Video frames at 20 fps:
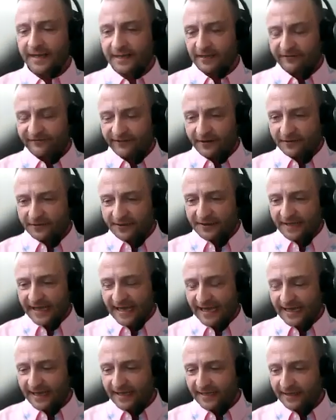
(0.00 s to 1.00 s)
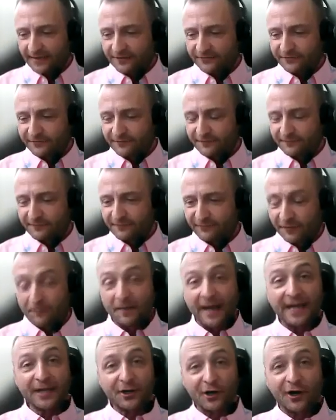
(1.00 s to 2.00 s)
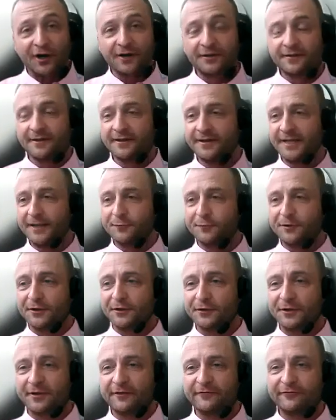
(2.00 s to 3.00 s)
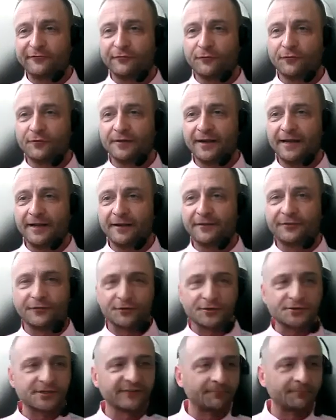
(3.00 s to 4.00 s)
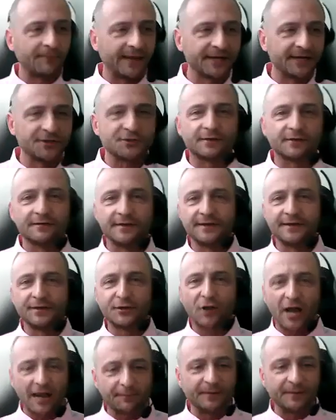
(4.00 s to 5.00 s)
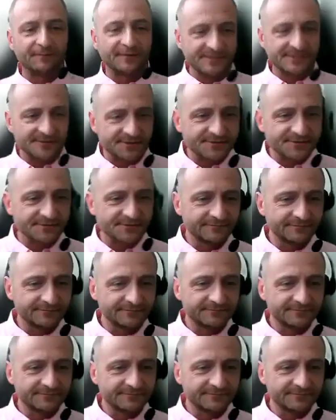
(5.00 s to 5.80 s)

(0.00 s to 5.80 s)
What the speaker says: And I found an ad from Icon, and they were looking for a third shift manager in the copy business.